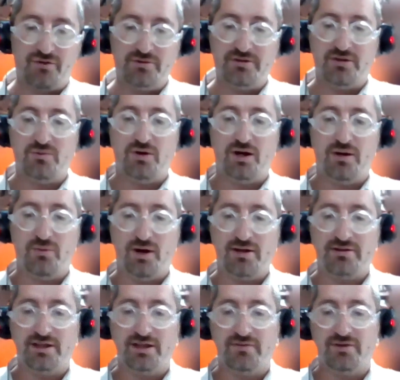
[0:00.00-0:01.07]
Ephron didn't
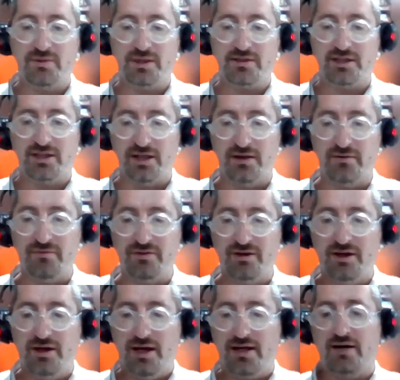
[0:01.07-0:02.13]
want to give it to him as a gift,
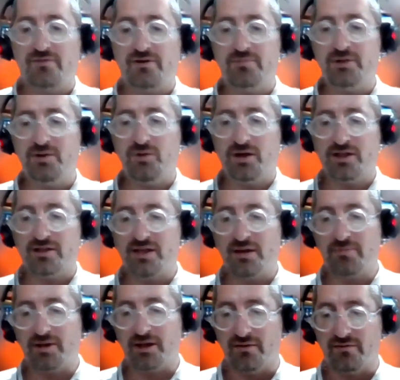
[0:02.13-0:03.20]
and Avram didn't want to
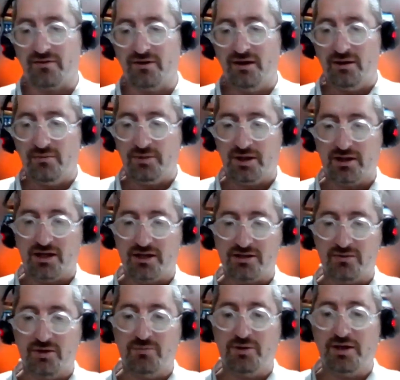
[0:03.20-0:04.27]
accept the gift,
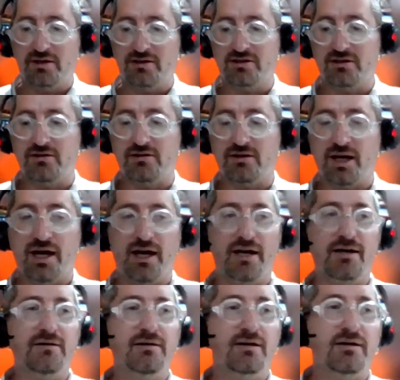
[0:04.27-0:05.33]
because it would be considered
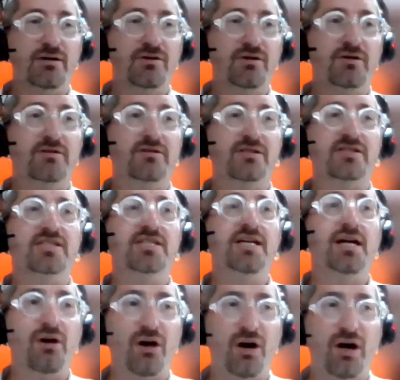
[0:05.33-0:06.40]
a good to
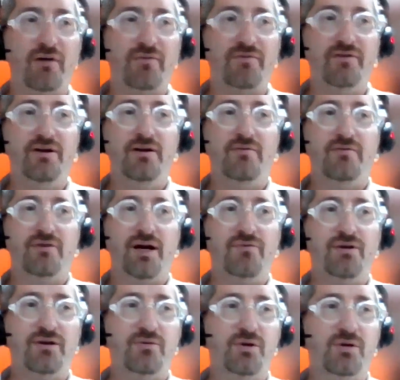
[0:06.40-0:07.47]
sell off. For
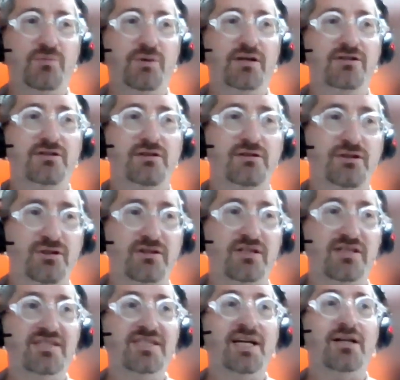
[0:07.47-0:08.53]
Ephron, it wouldn't be considered
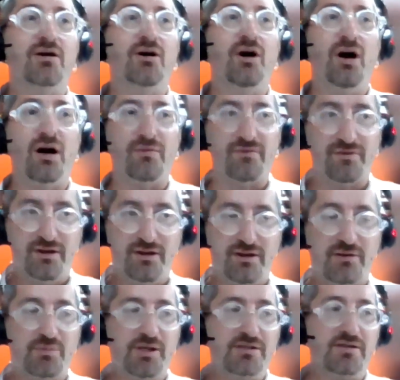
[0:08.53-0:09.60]
good to sell off
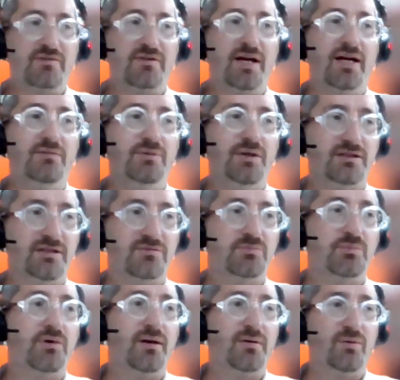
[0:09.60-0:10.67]
the piece of land because it's
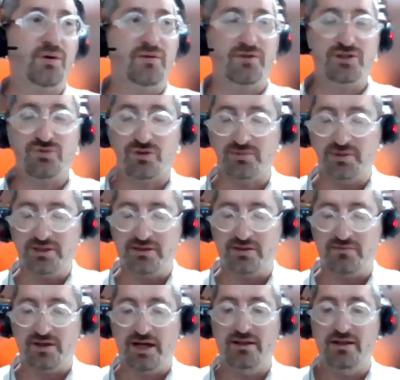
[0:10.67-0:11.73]
probably one of his first pieces
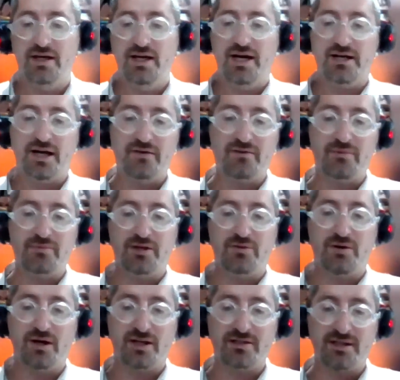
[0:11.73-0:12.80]
of land. And Avram
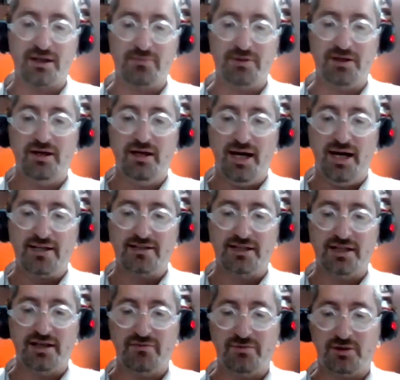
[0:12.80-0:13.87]
didn't want to accept it as
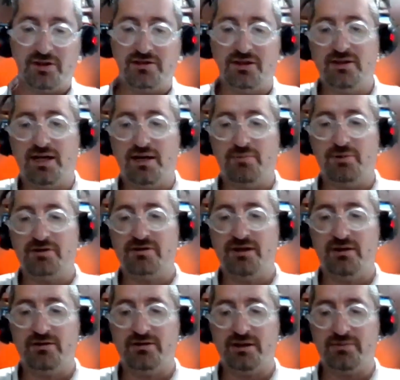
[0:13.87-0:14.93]
a gift because he's not a
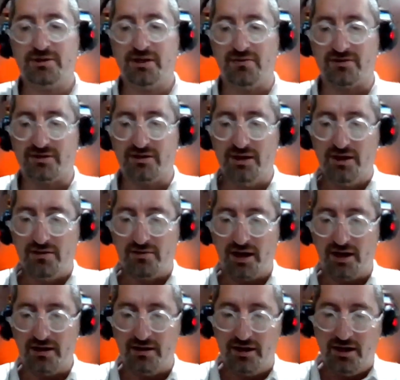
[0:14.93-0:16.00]
person that accepts gifts,
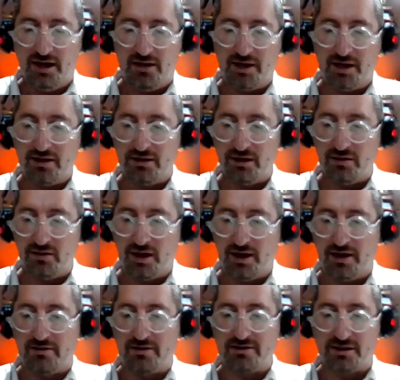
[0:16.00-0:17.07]
right? Amar
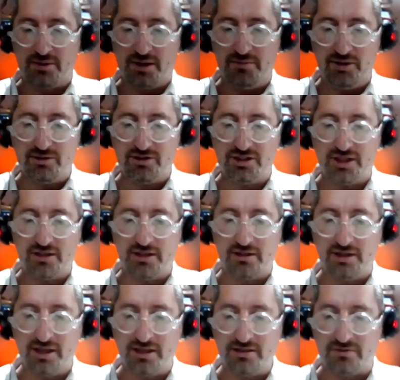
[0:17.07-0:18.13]
lo, Eretz Arbamel
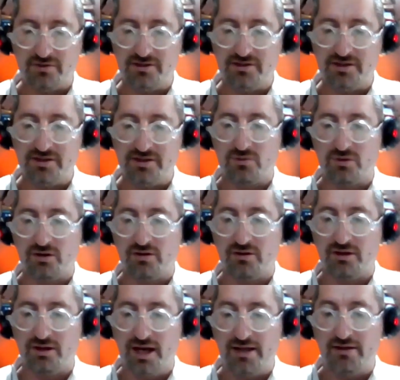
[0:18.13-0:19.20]
Shekel Kesef. He said,
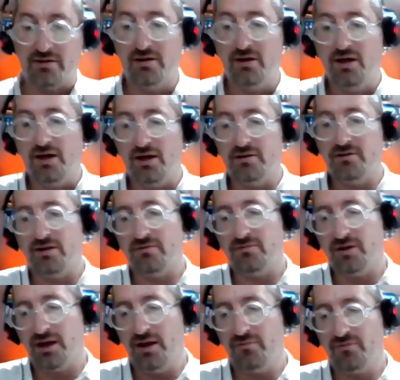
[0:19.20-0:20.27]
the land,
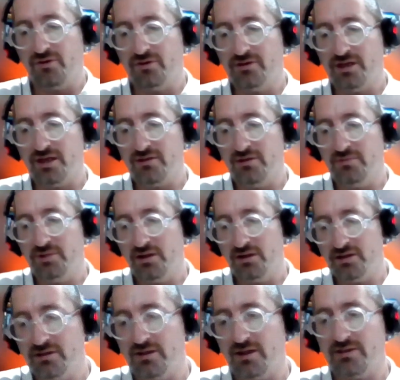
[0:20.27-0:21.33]
Ephron said to
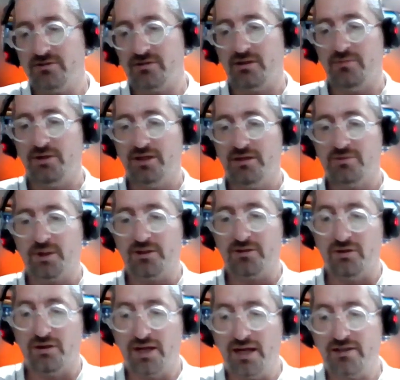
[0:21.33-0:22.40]
listen, let me explain
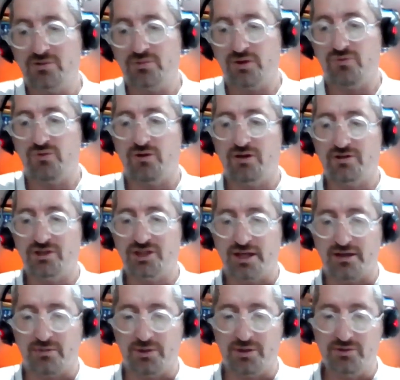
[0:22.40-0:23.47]
to you. The land is worth 400
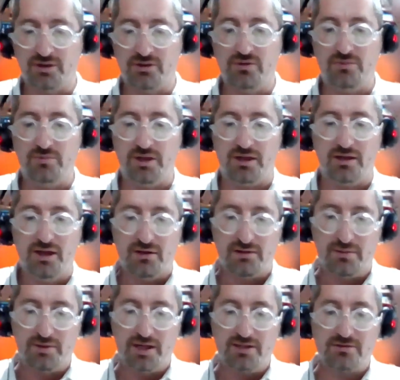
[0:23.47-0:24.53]
shekel between you and me.
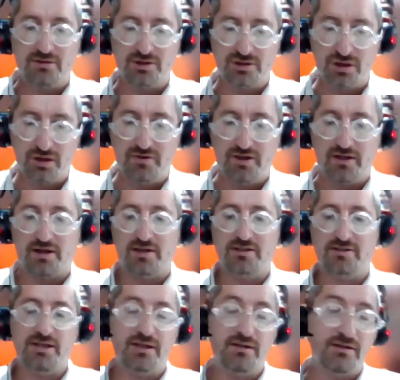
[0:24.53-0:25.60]
Ramaz lo
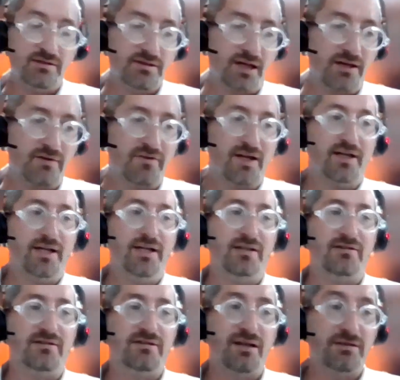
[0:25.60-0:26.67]
Shoviakar. He said, he's kind of like a
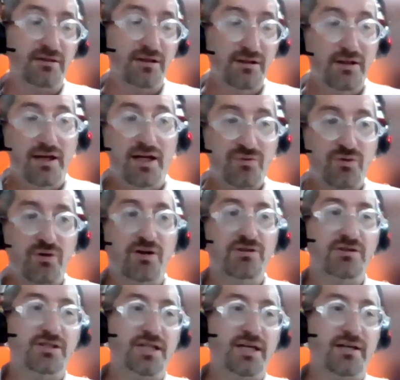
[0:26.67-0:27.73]
hint. He says, it's
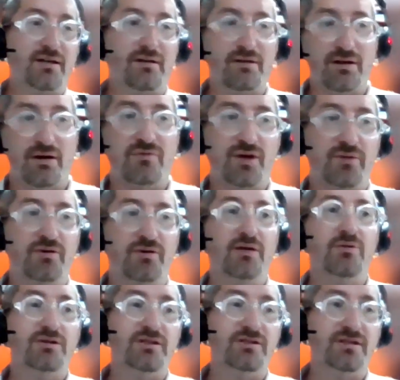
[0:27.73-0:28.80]
400 shekel. You know, if I
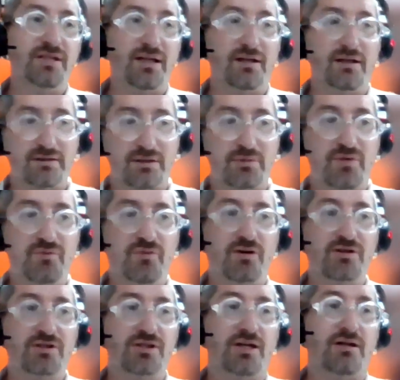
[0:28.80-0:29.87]
really were to sell it, it's going to be
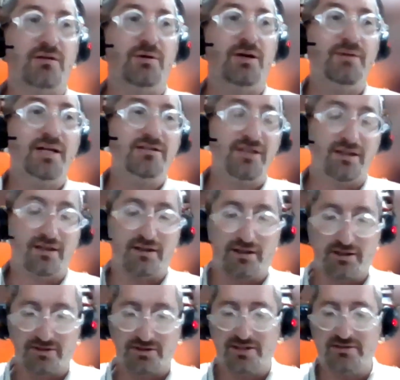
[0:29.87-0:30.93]
400 shekel. But I'm not selling
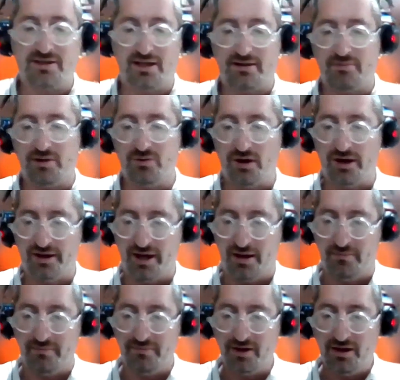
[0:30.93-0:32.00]
it because that's not who I
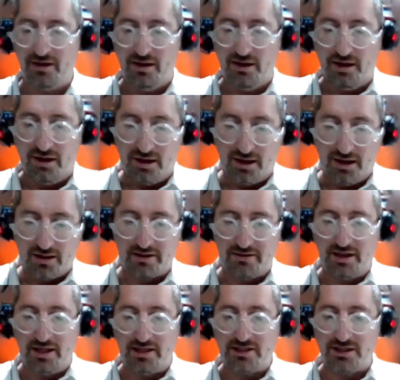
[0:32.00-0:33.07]
am.
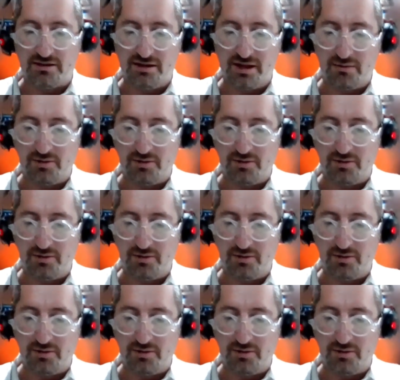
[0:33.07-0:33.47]
So that